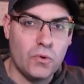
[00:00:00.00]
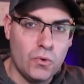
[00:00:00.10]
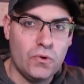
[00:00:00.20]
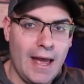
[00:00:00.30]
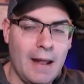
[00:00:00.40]

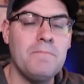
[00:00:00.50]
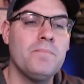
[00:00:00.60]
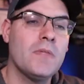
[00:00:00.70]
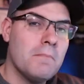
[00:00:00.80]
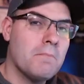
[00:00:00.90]
Google that.
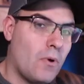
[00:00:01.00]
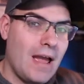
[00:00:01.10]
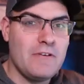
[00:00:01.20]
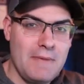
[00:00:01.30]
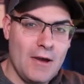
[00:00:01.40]

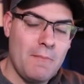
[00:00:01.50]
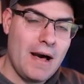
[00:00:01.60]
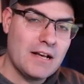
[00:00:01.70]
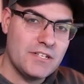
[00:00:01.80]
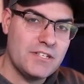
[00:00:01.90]
Private
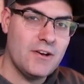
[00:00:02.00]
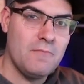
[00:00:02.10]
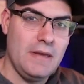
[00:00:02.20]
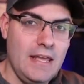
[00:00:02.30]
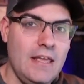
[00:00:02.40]
mailboxes near
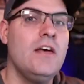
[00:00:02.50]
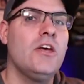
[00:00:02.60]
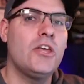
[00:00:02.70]
me.